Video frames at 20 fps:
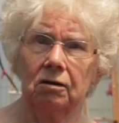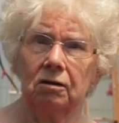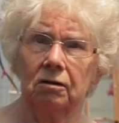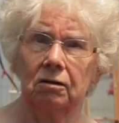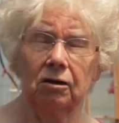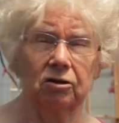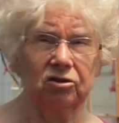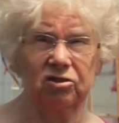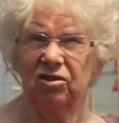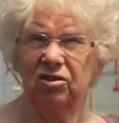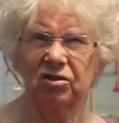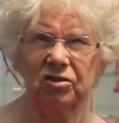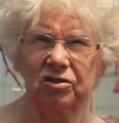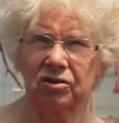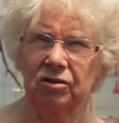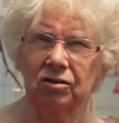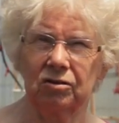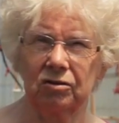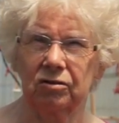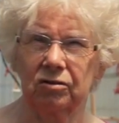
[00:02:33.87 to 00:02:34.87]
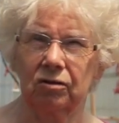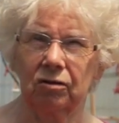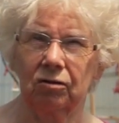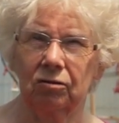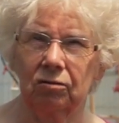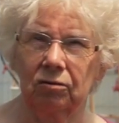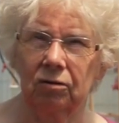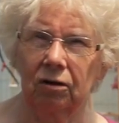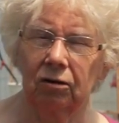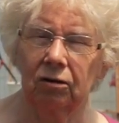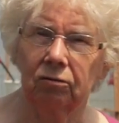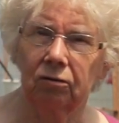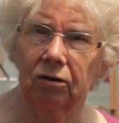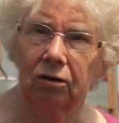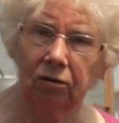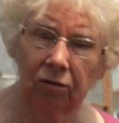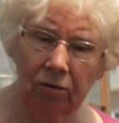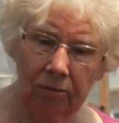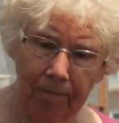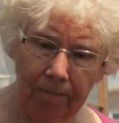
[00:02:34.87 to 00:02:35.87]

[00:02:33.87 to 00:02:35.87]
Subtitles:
That's years and years ago now, you know.